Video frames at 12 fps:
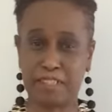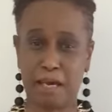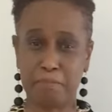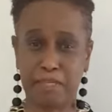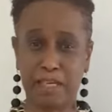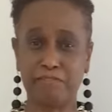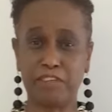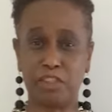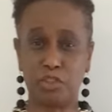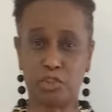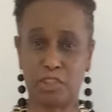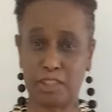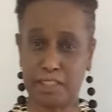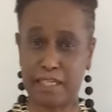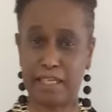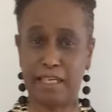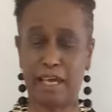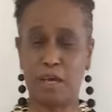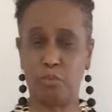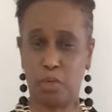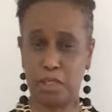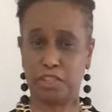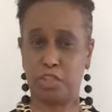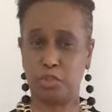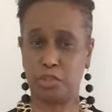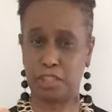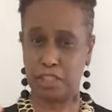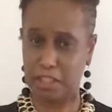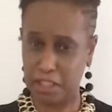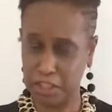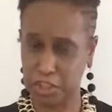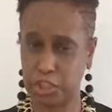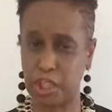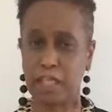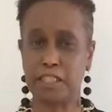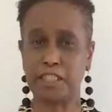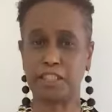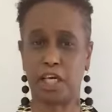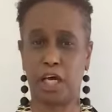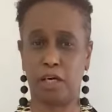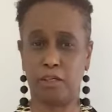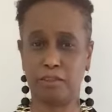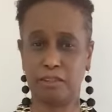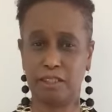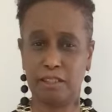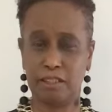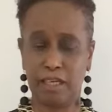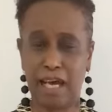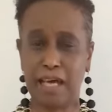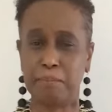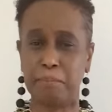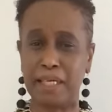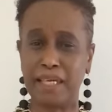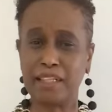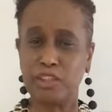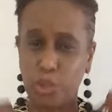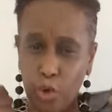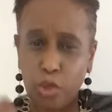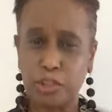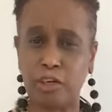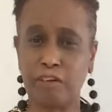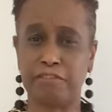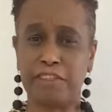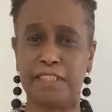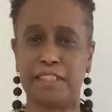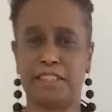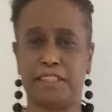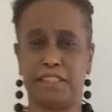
I'm giving you today, I want you to jot it down and make note of it.